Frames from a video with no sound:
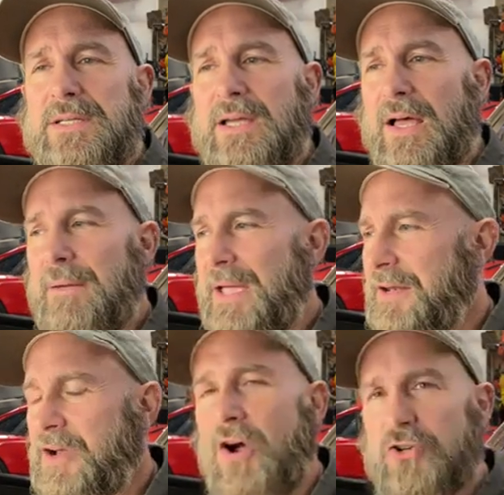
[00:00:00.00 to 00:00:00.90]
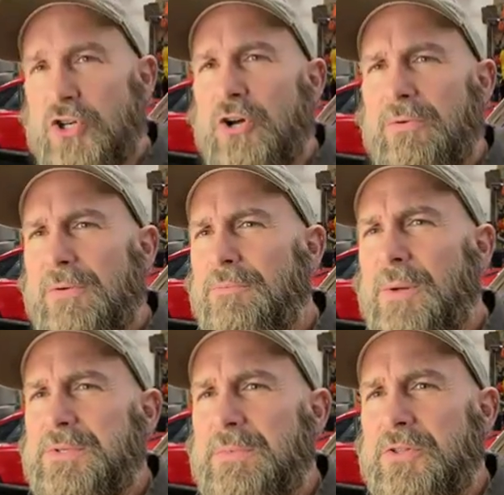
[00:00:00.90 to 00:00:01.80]
and a car show,
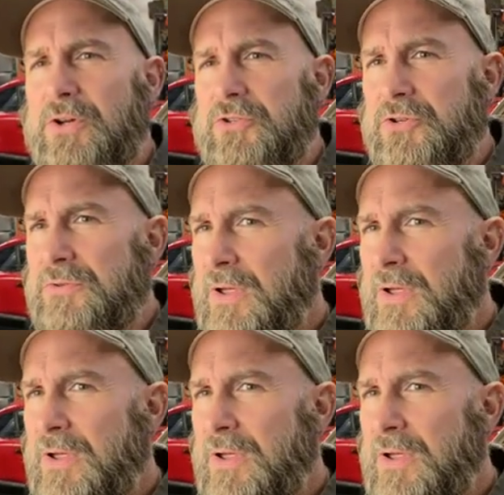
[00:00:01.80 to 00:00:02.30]
probably some other car shows.